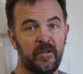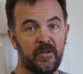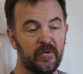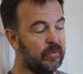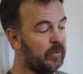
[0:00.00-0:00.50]

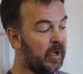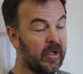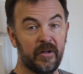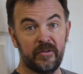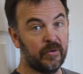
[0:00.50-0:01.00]

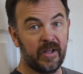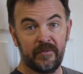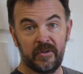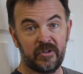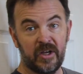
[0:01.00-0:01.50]
you don't
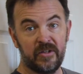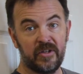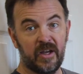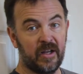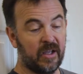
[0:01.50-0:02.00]
have to change
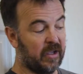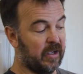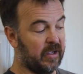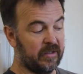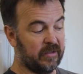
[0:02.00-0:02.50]

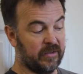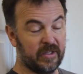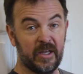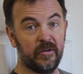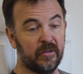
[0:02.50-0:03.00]

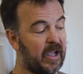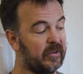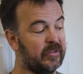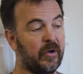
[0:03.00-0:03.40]
interlocks.